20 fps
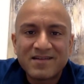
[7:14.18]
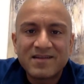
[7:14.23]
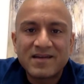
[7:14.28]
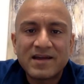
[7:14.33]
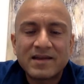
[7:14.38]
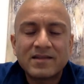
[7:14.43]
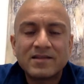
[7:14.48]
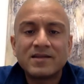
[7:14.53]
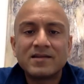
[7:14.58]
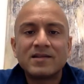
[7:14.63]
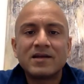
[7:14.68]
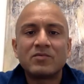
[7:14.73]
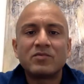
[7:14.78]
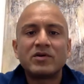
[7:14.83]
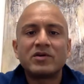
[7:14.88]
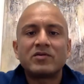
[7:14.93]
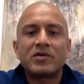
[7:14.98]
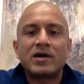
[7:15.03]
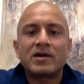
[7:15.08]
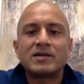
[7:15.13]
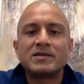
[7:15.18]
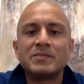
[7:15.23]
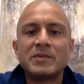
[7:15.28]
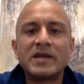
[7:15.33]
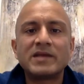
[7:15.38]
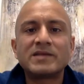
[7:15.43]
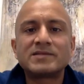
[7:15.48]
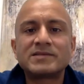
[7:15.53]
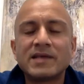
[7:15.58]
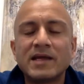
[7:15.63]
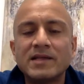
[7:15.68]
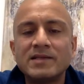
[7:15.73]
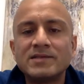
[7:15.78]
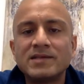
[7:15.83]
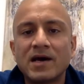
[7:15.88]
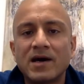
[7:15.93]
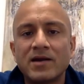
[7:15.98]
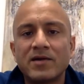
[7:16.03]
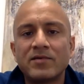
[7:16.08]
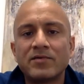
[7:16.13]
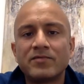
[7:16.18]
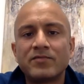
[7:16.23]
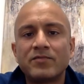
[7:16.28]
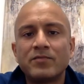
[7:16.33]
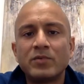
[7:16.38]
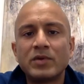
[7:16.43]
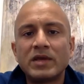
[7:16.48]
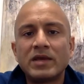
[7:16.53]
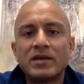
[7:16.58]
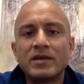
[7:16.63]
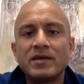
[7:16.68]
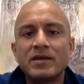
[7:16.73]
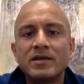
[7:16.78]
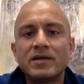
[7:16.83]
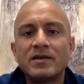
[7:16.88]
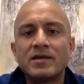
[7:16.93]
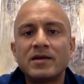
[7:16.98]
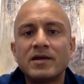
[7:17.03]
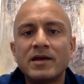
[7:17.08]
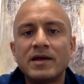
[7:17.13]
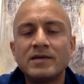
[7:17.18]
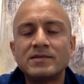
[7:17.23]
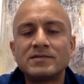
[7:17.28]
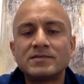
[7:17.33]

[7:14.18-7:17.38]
Anything that we're trying to make sense out of, I